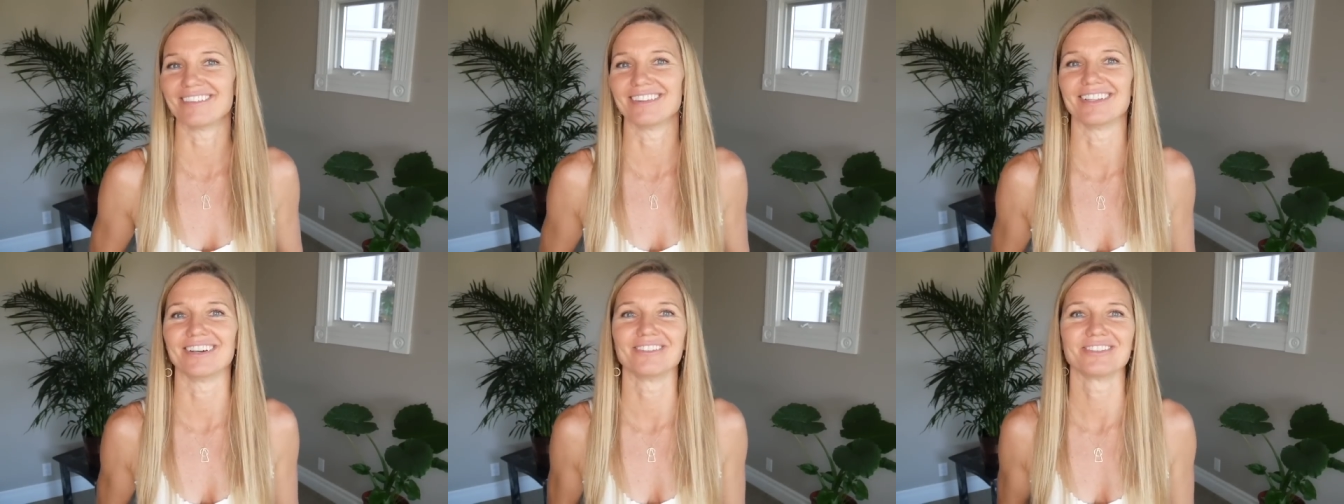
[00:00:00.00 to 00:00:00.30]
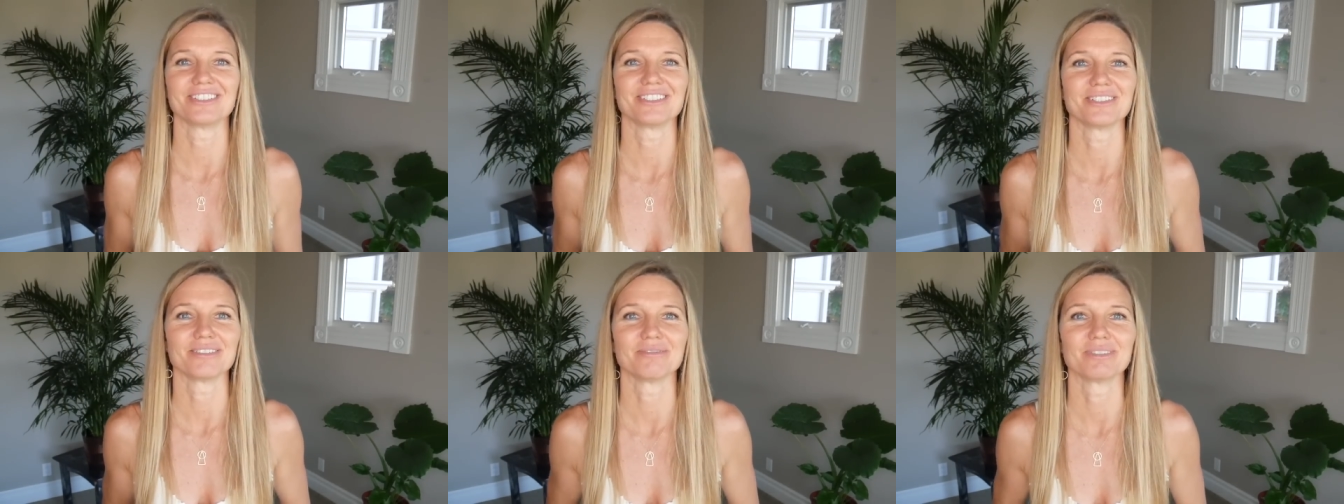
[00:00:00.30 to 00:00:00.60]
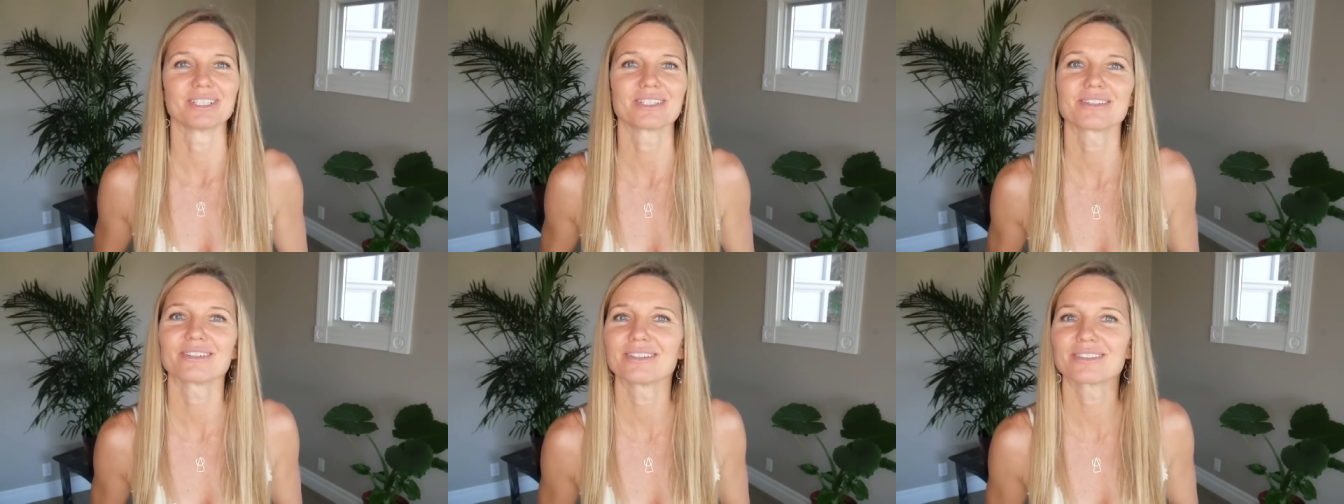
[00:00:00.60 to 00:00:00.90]
would love to do
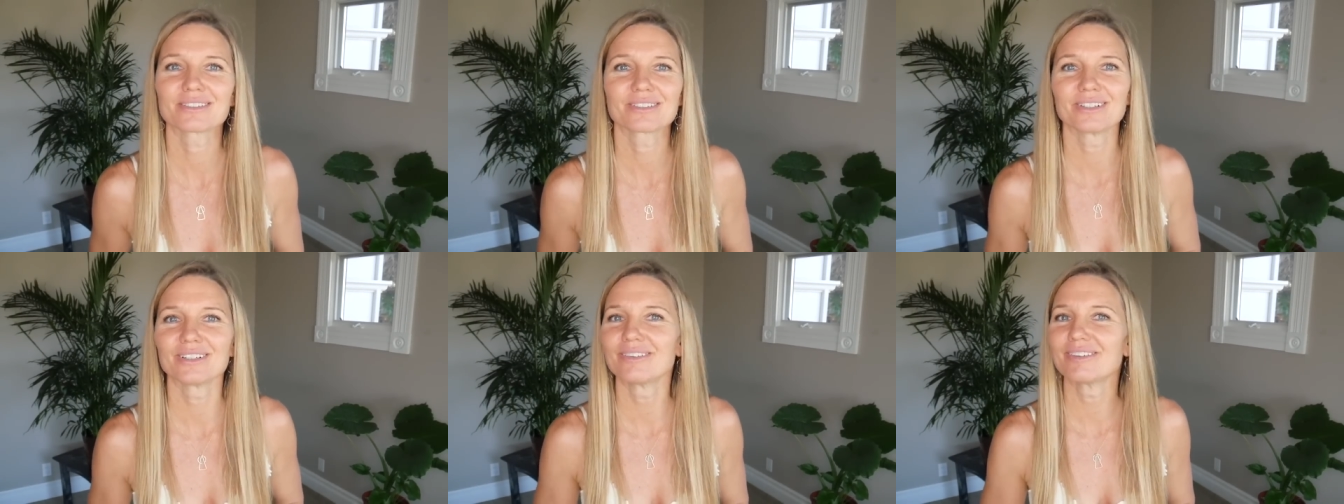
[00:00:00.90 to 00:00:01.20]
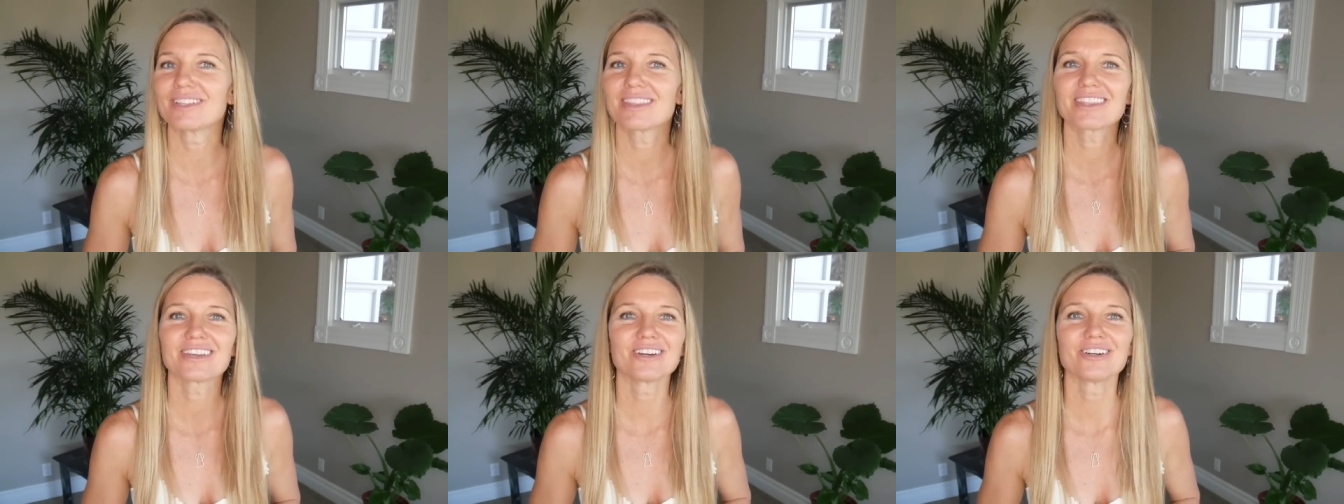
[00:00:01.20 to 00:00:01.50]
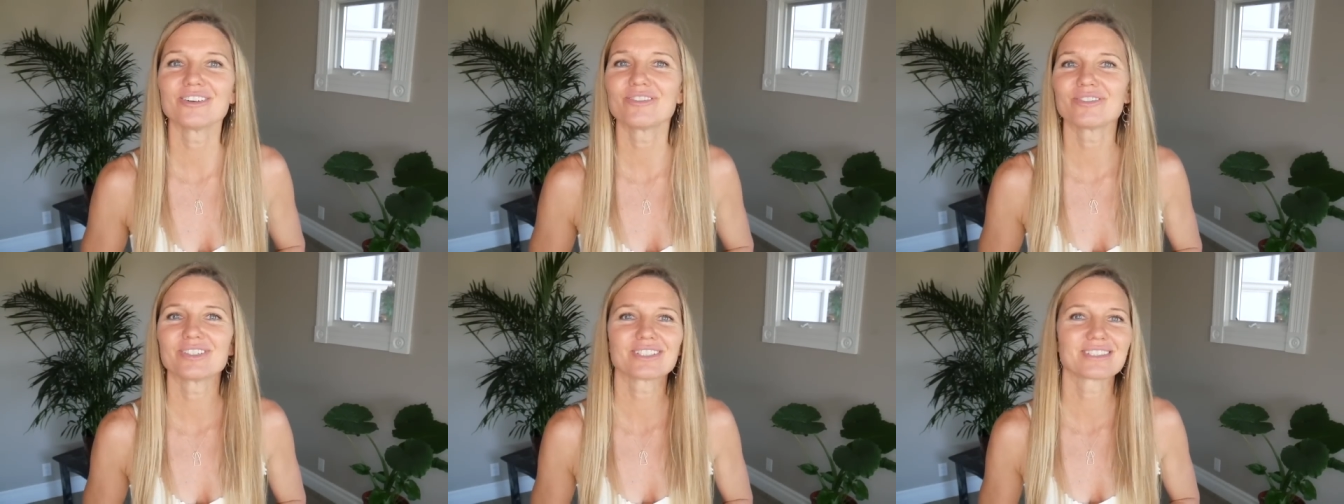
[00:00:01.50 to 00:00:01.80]
mystery school with you
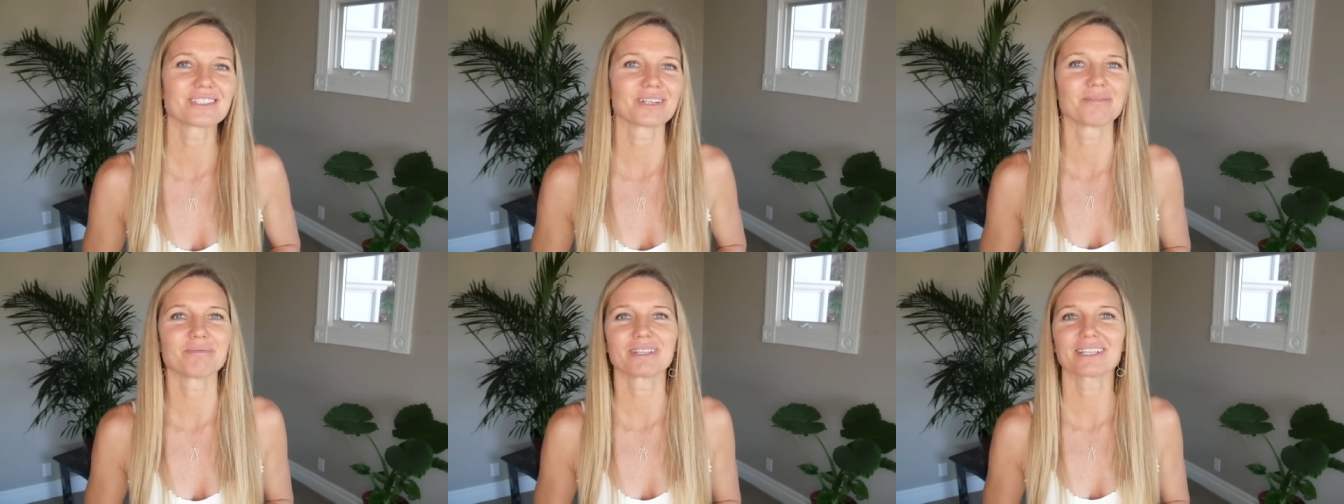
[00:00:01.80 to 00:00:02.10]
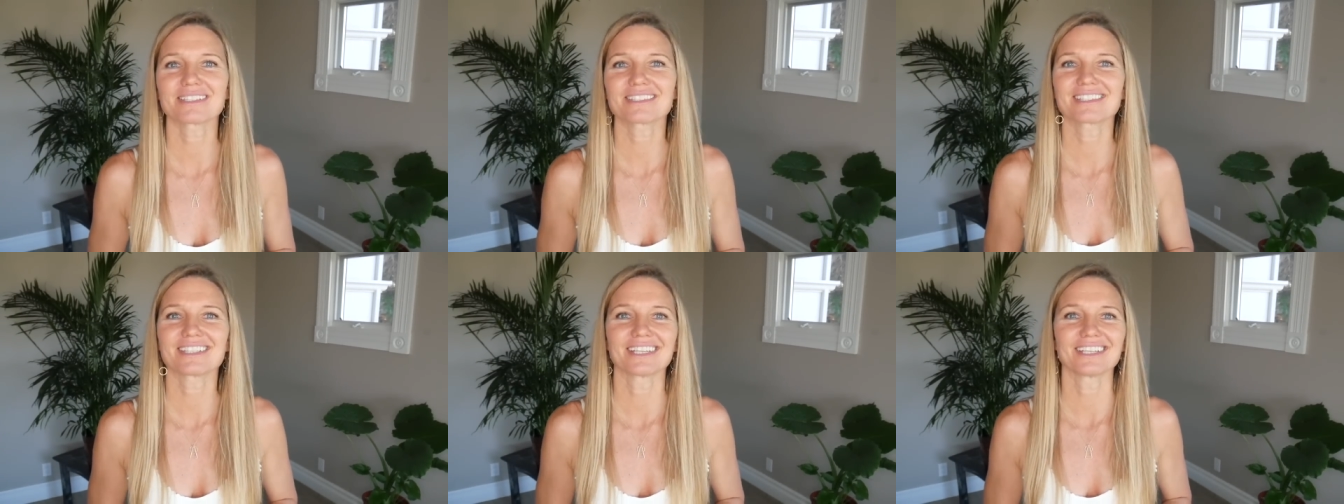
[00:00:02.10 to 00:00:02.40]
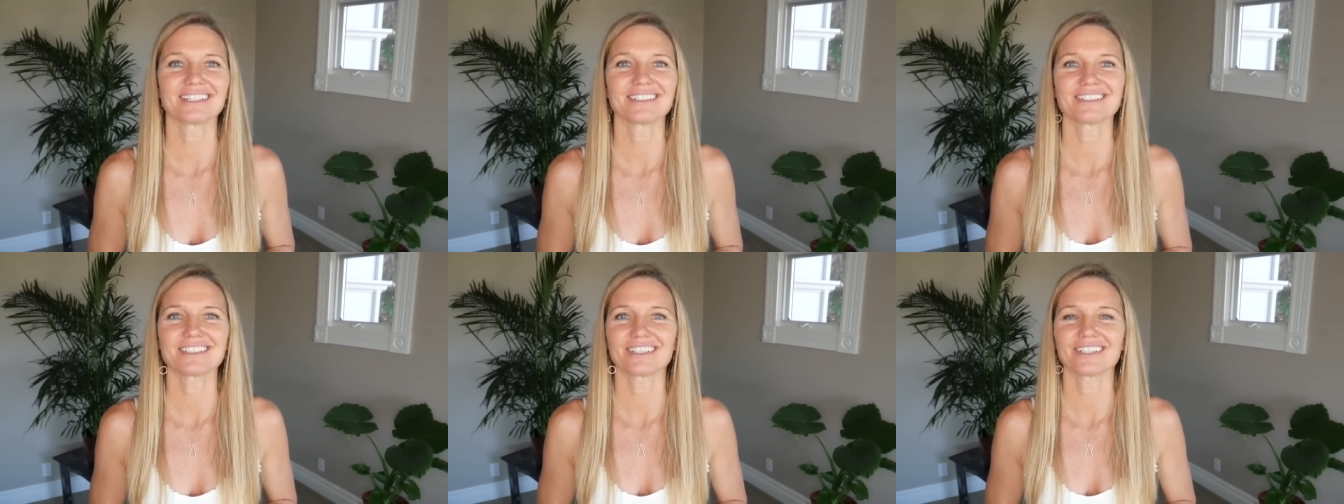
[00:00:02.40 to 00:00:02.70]
if it's something that's
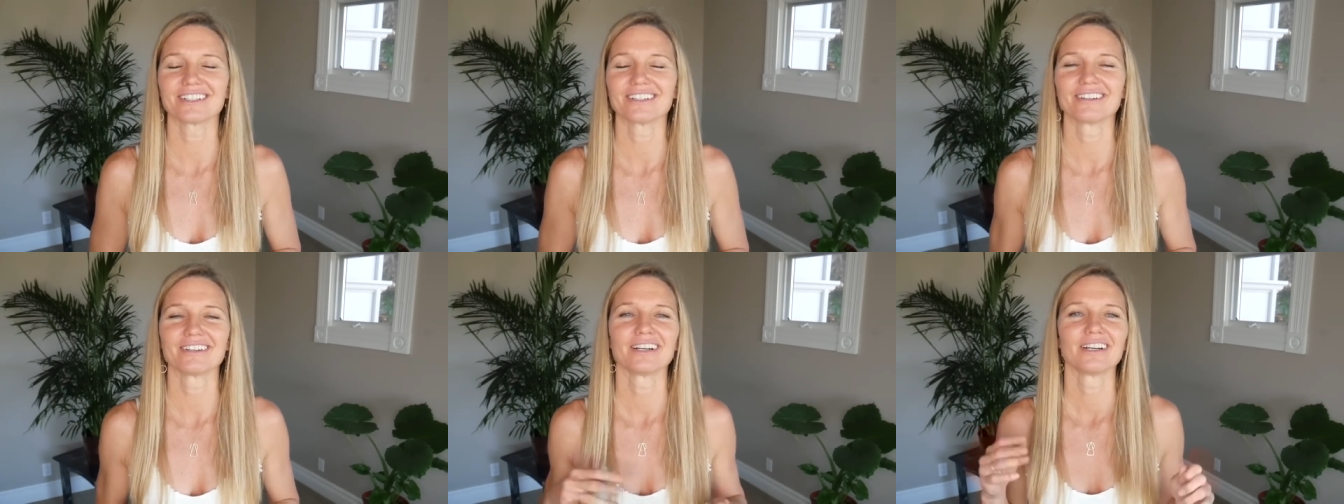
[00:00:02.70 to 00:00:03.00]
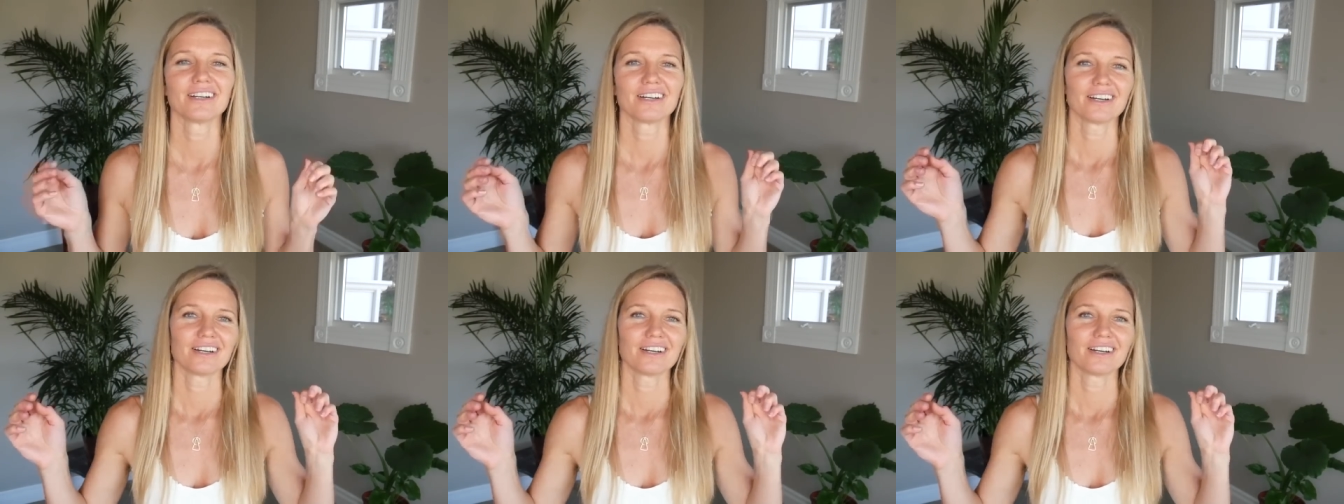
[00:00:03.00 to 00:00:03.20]
singing to you.